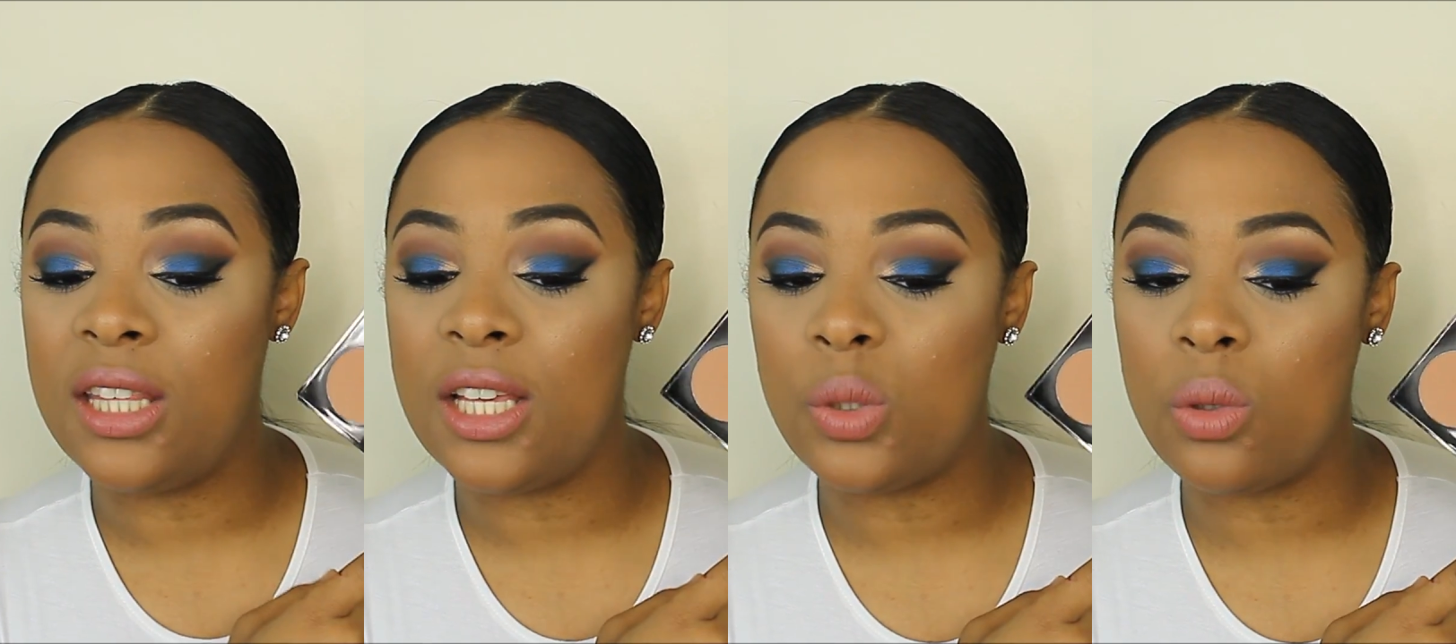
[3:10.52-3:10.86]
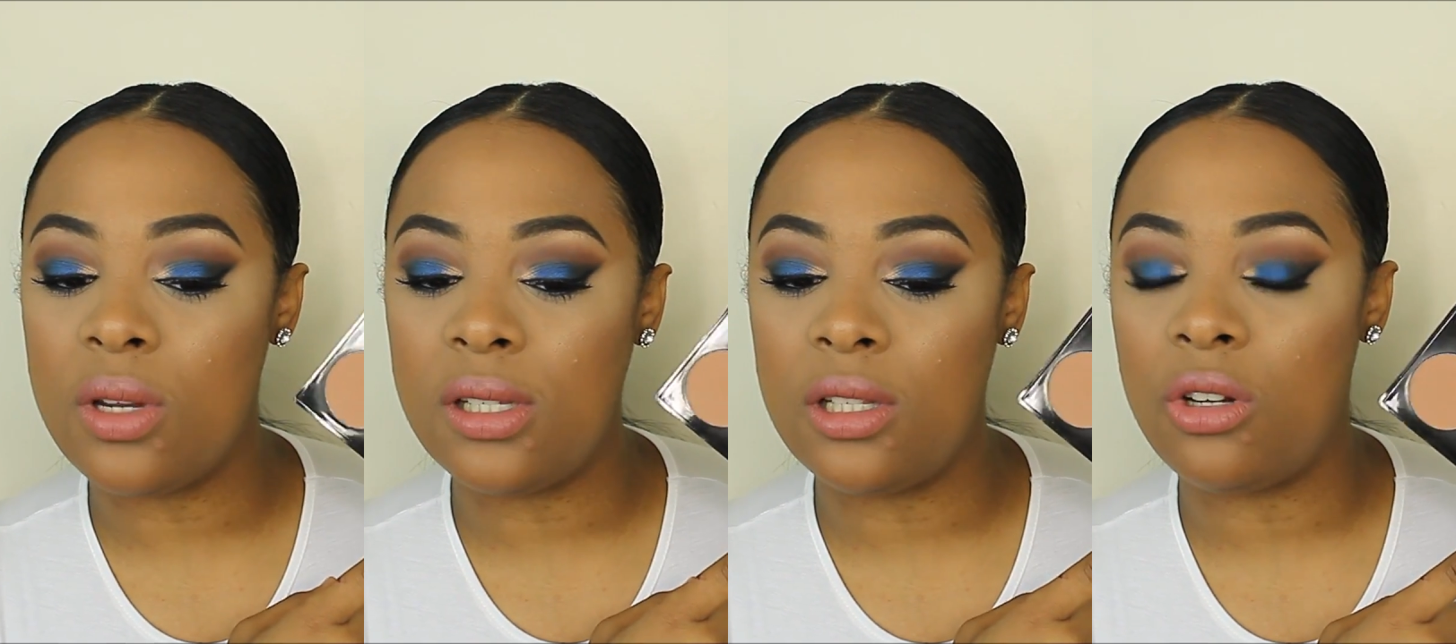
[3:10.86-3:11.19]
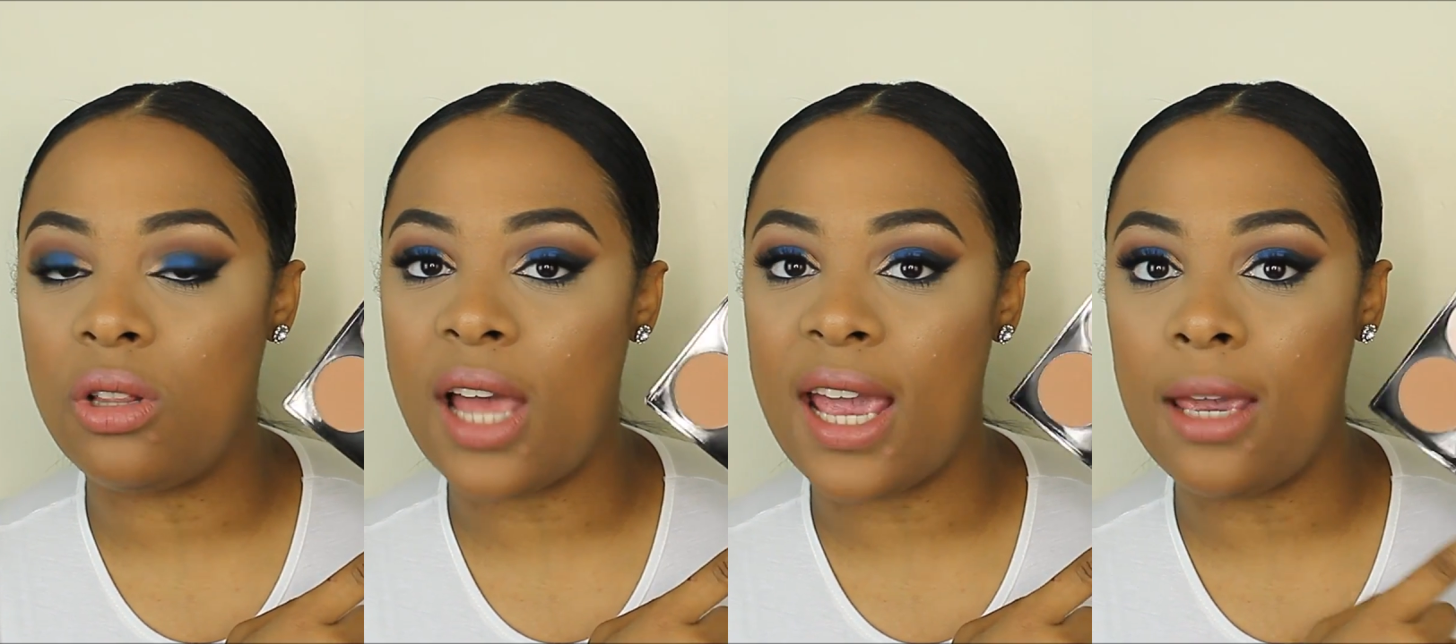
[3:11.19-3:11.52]
This one is a
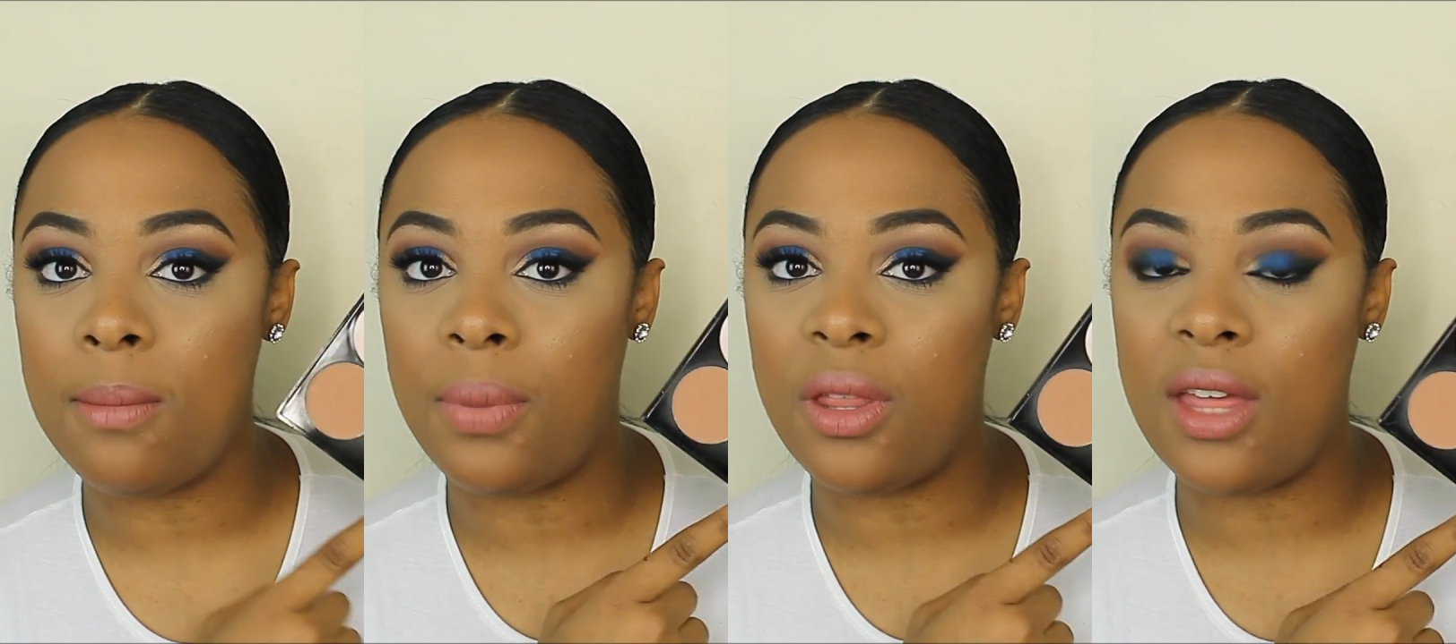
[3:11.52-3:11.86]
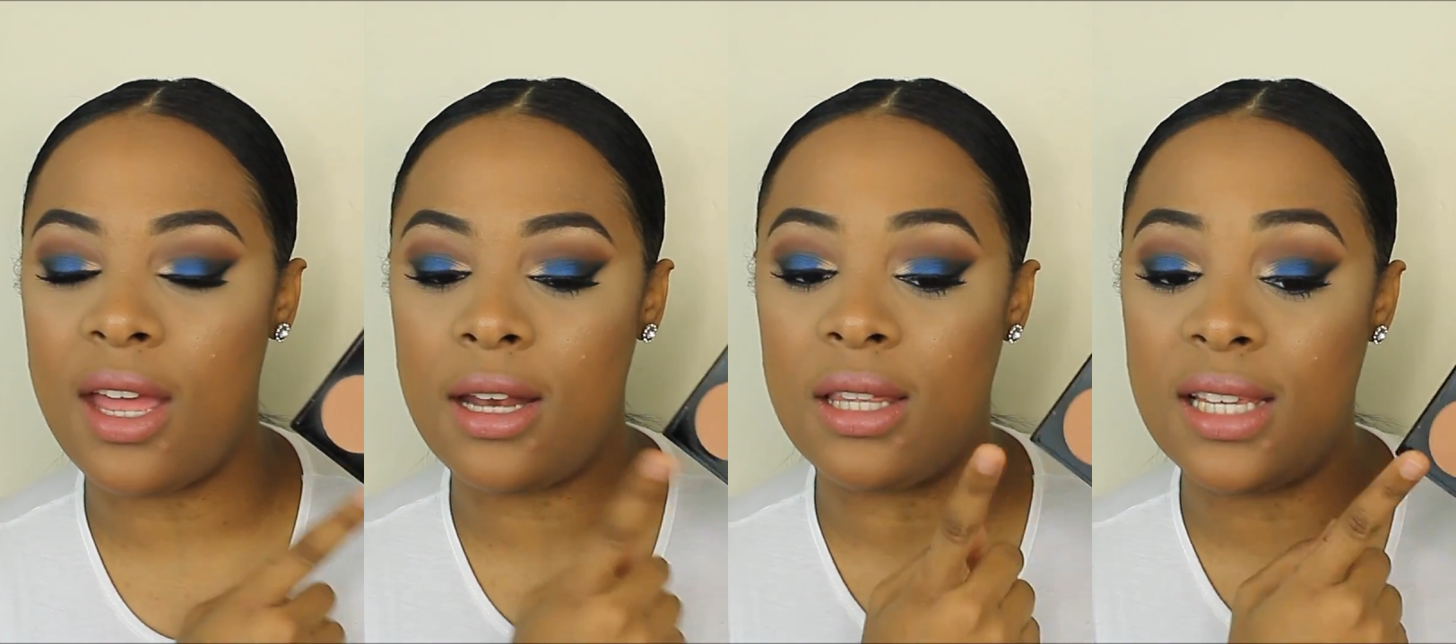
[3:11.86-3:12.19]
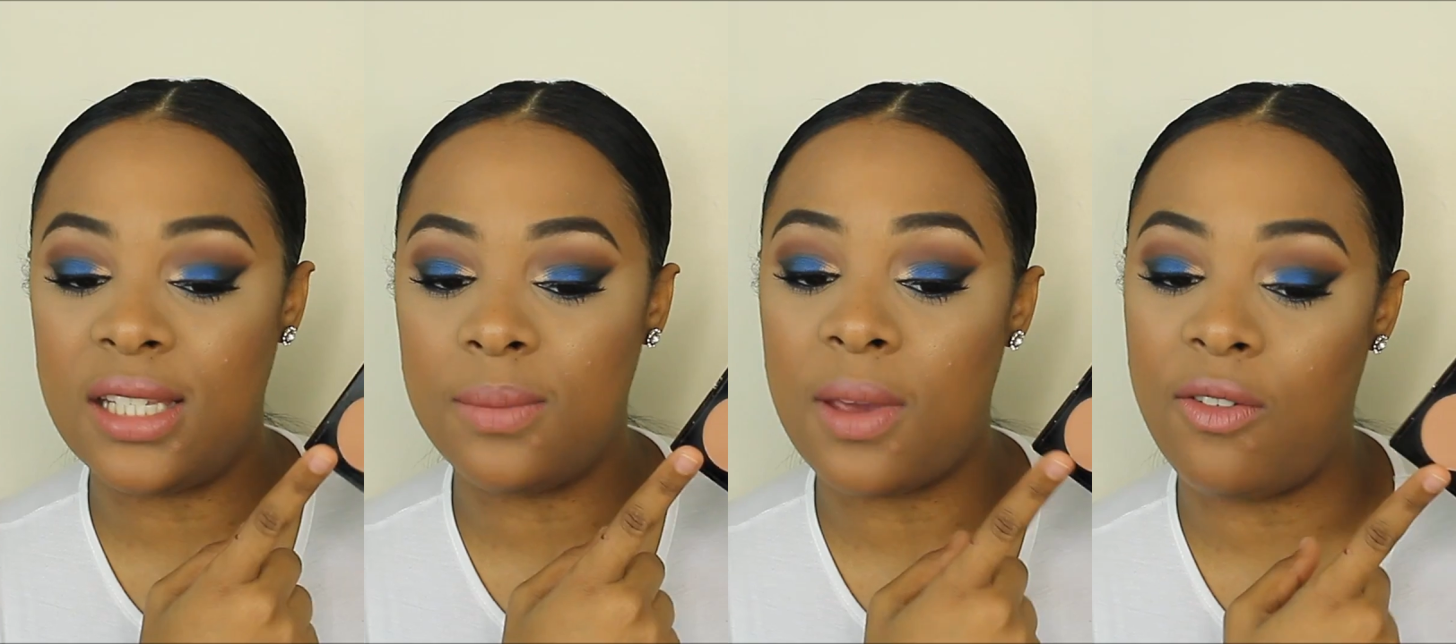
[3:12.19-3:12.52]
little light, but then
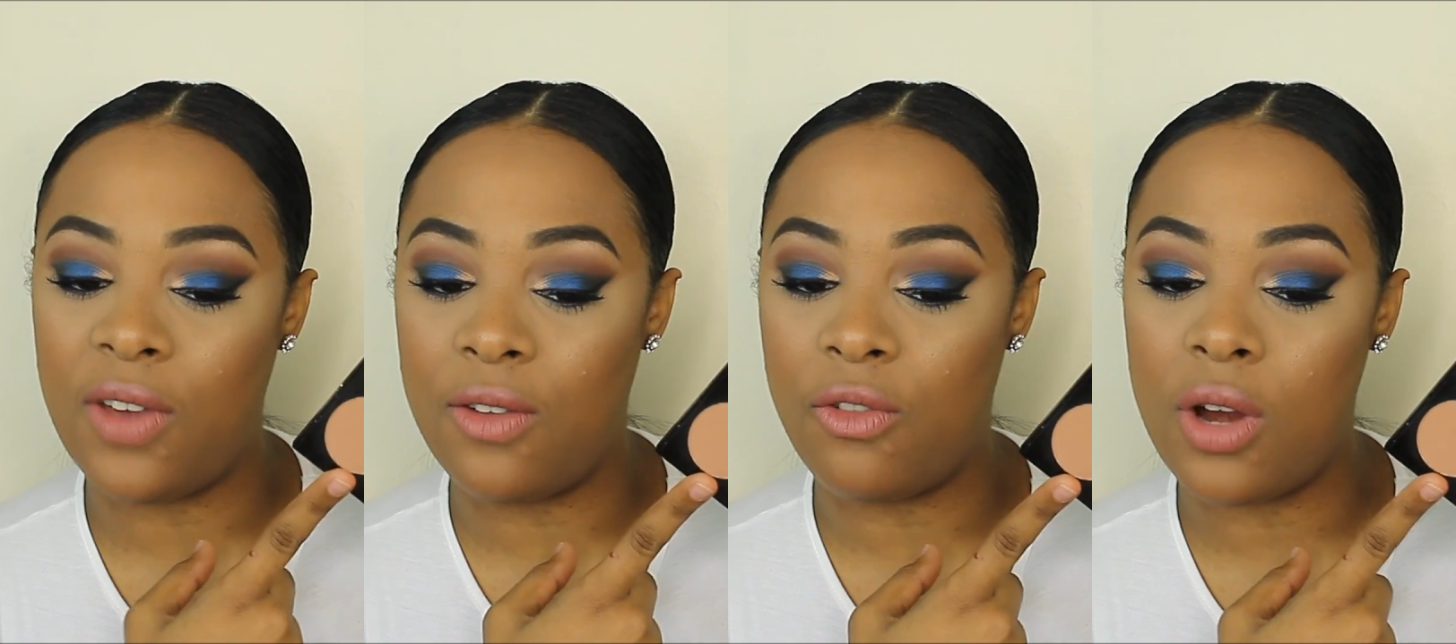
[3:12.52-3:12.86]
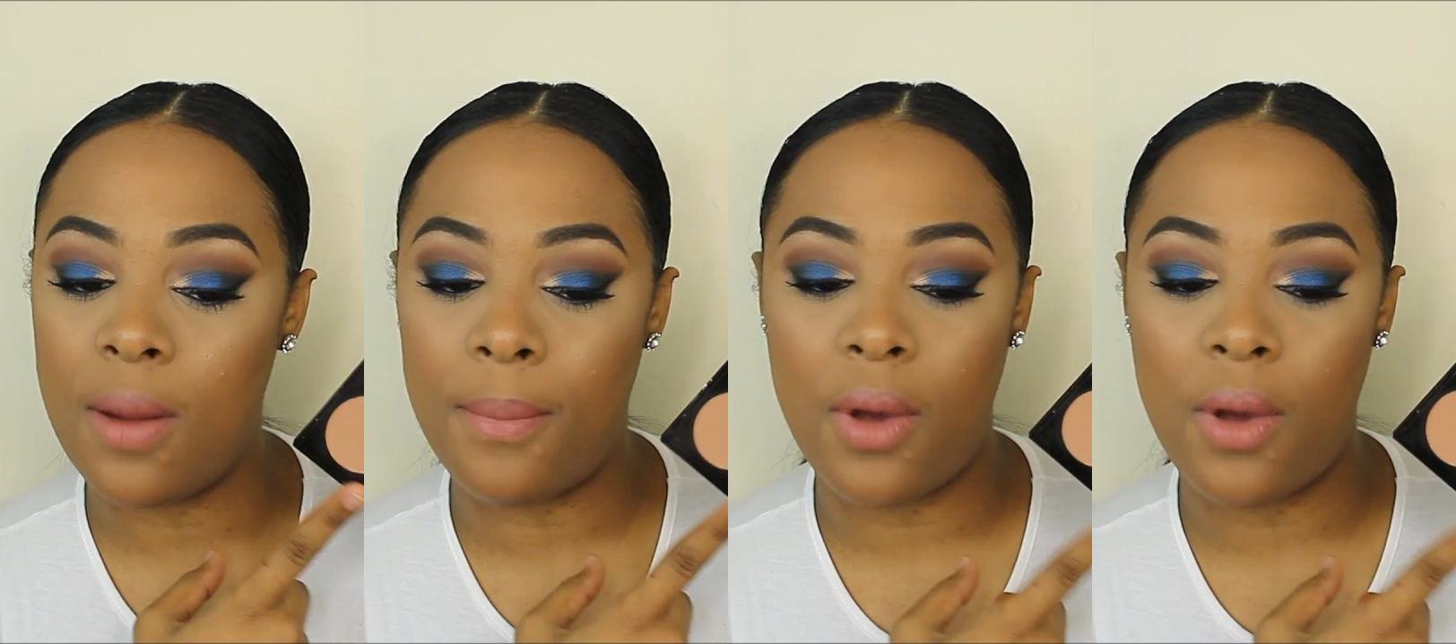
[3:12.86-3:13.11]
this is my favorite,